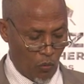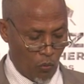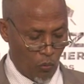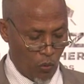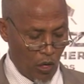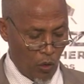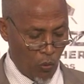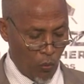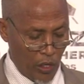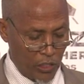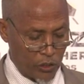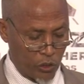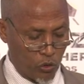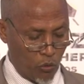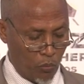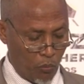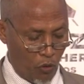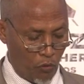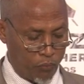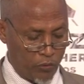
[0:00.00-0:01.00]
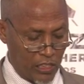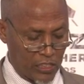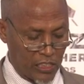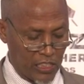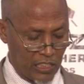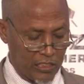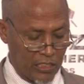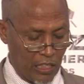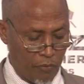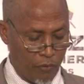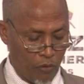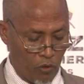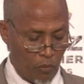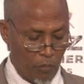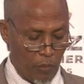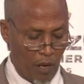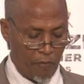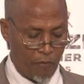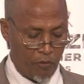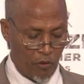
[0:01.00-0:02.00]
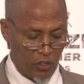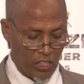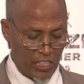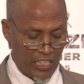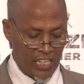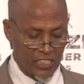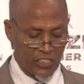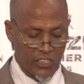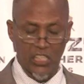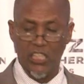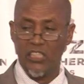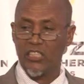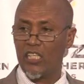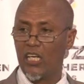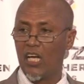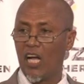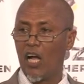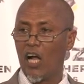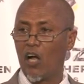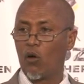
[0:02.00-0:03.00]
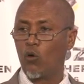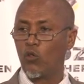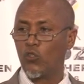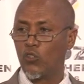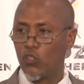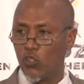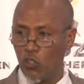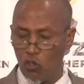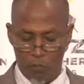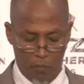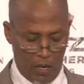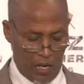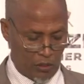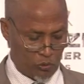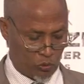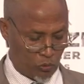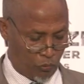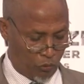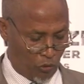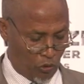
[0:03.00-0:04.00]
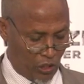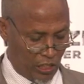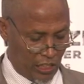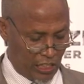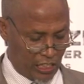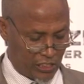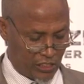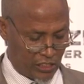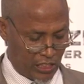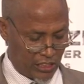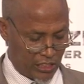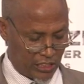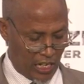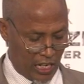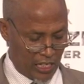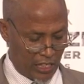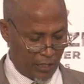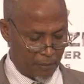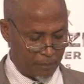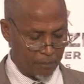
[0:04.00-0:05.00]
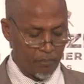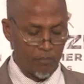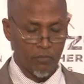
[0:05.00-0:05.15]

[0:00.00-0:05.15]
We wish to move this sector from a foreign exchange consumer to foreign exchange earner.